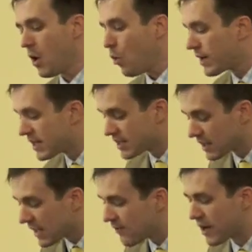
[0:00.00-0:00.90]
When it
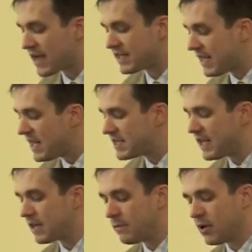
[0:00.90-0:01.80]
is delivered as
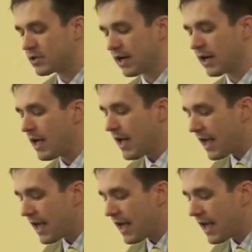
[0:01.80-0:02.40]
easy and amusing,